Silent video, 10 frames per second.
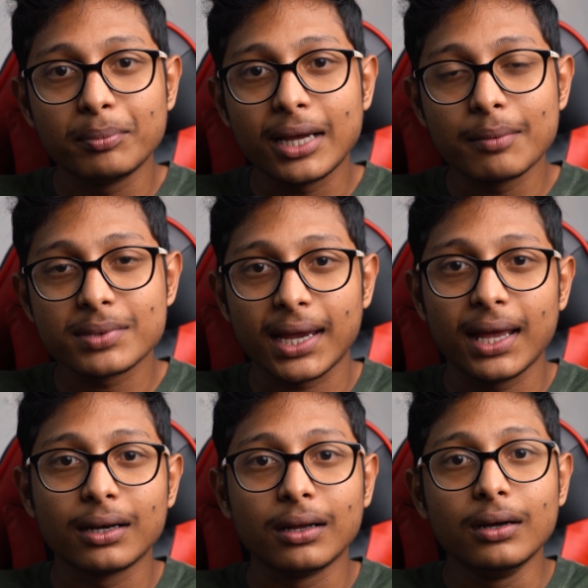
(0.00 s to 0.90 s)
becomes
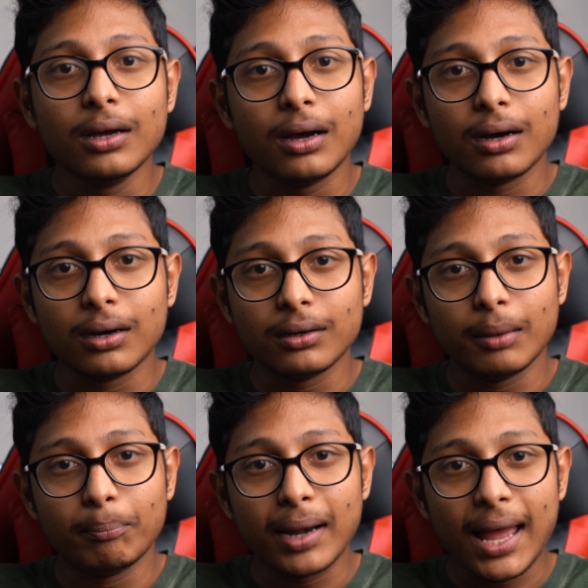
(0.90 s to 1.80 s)
again a
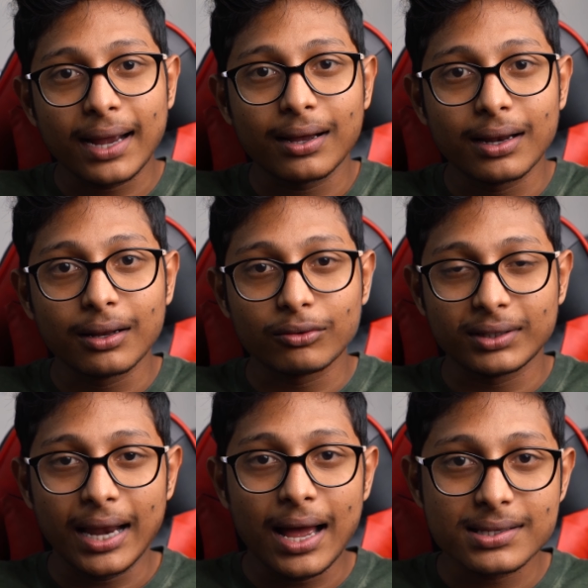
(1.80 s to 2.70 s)
black color
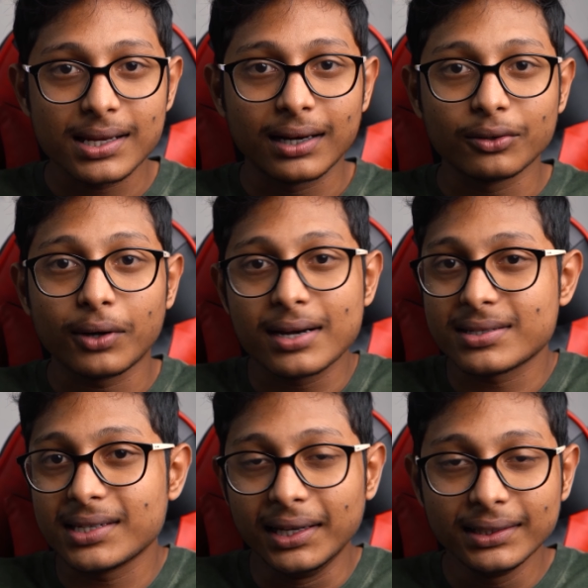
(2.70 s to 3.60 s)
glass and you can't
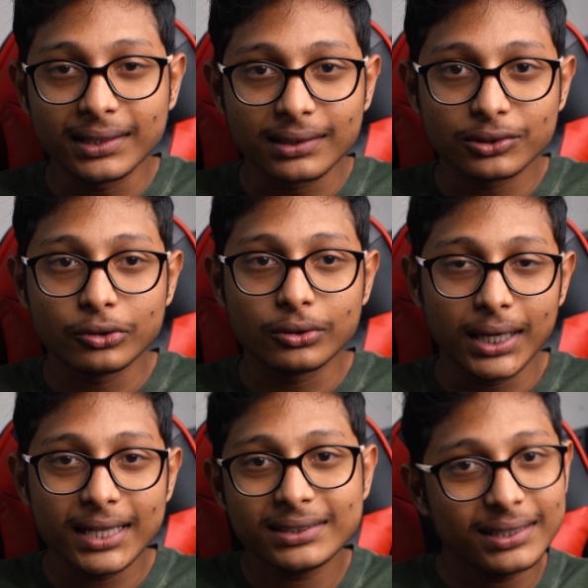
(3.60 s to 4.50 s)
see anything. So
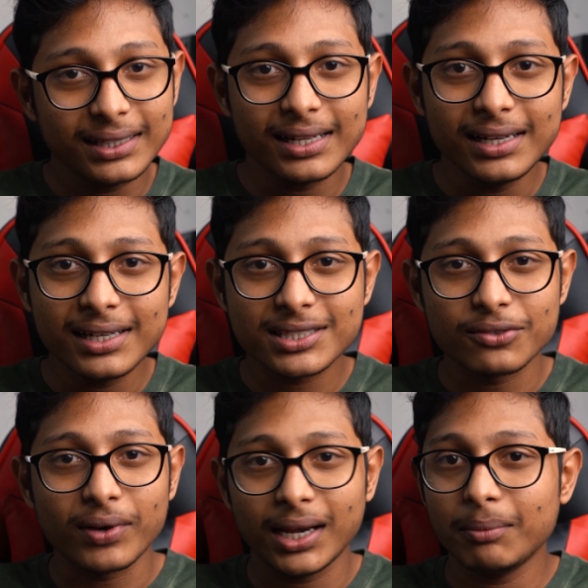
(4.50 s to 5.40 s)
aesthetically it's
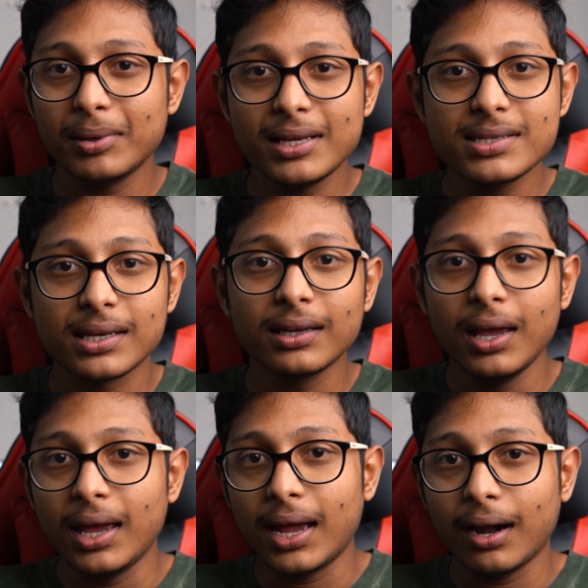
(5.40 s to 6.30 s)
very pleasing.
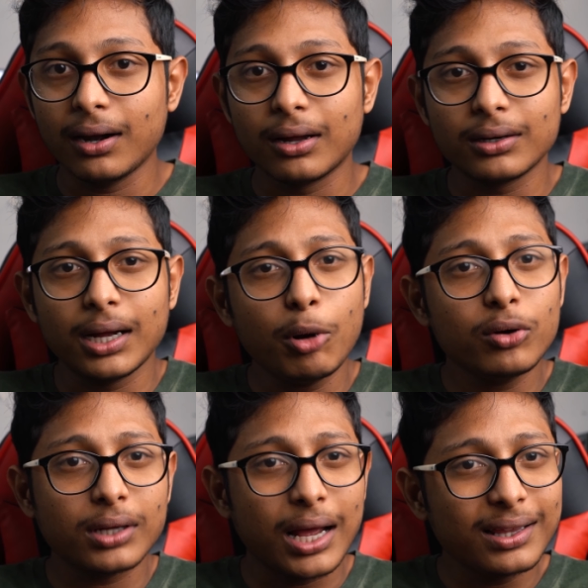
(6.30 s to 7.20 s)
And
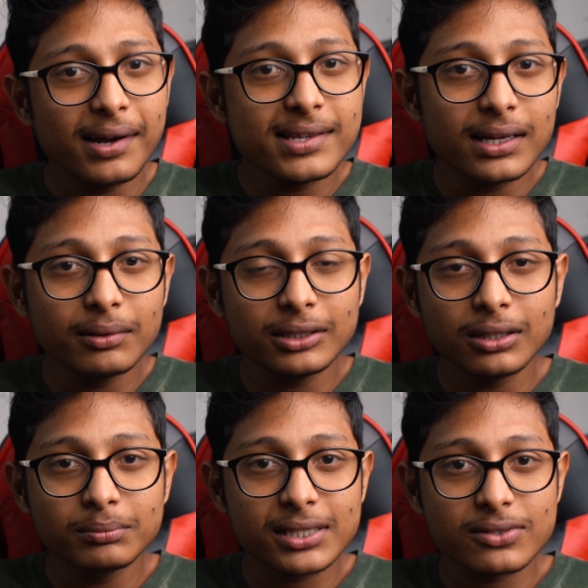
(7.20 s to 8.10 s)
about other design
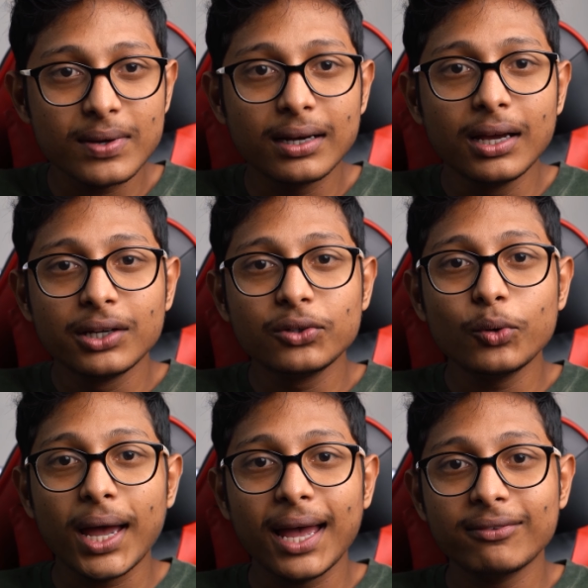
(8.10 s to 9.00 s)
terms as well, you
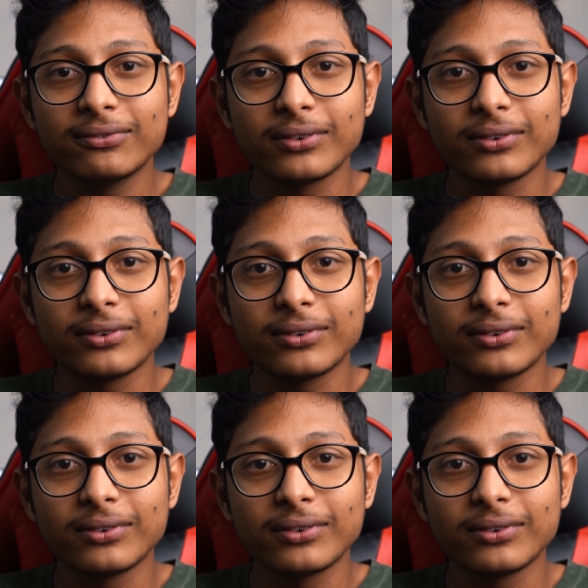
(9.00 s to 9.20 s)
have